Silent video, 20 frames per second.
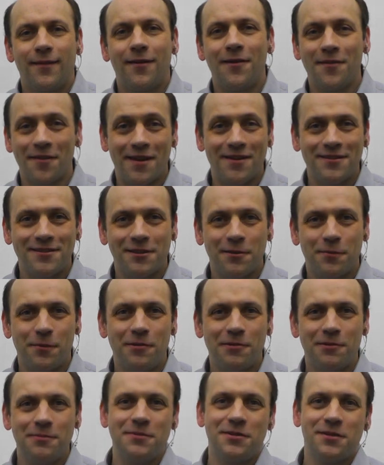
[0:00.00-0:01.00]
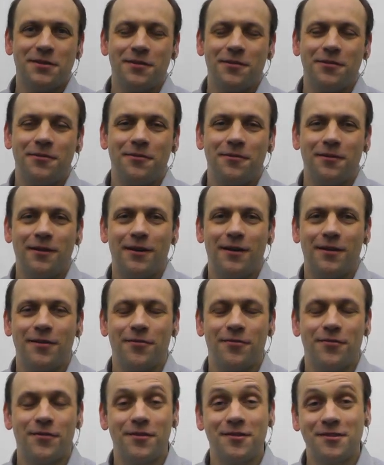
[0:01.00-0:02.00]
Hi there. So welcome to
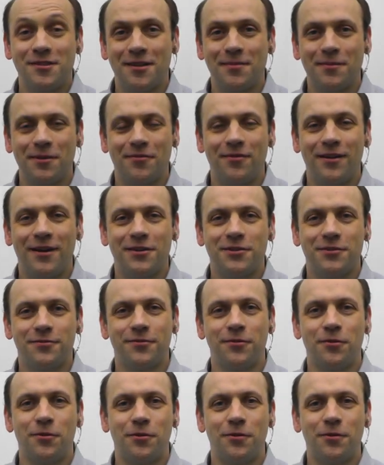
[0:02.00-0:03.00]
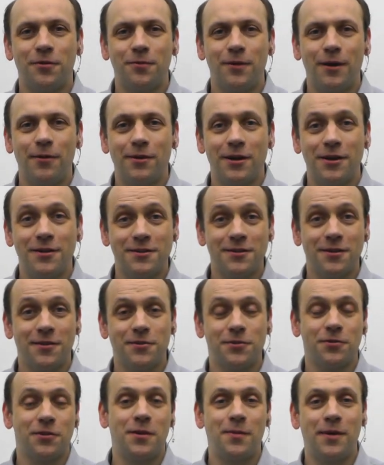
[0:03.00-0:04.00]
the first segment of lecture four, where we're going to
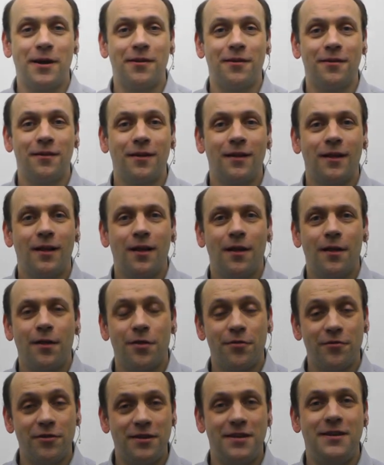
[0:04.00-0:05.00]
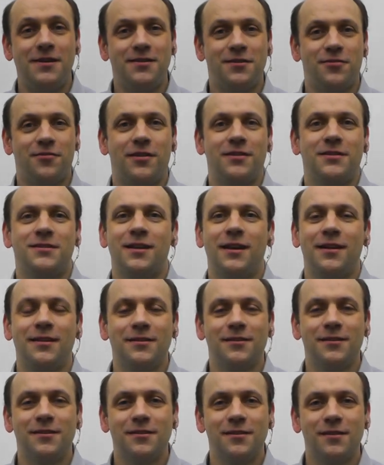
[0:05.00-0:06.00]
start talking about 3D stress
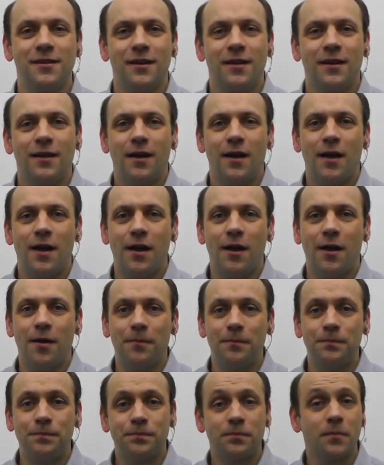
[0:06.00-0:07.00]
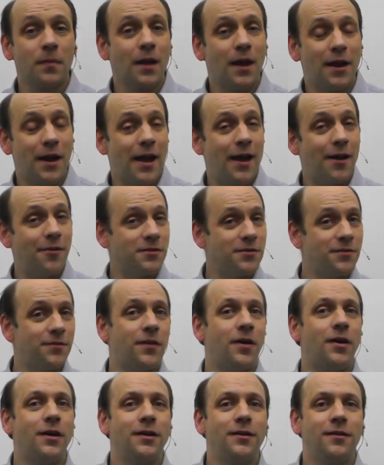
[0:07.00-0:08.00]
tensors and how to
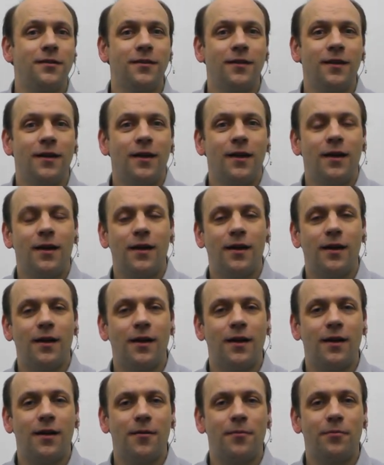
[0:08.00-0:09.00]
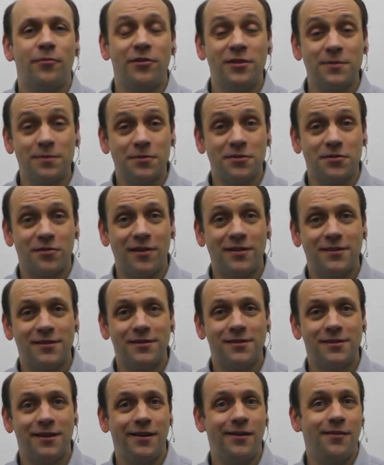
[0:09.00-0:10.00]
find principal
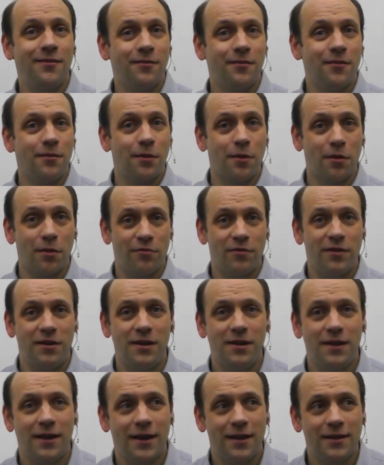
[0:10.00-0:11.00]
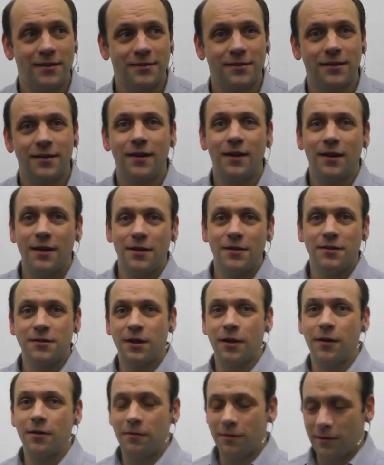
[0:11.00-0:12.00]
stresses in the 3D case.
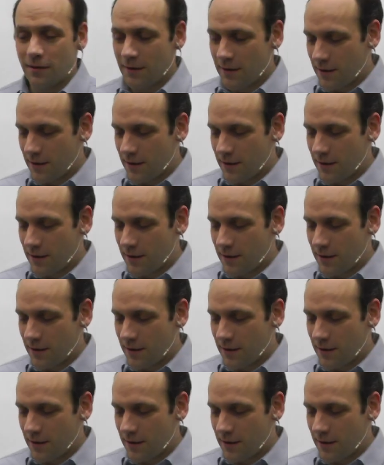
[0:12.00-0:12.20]
So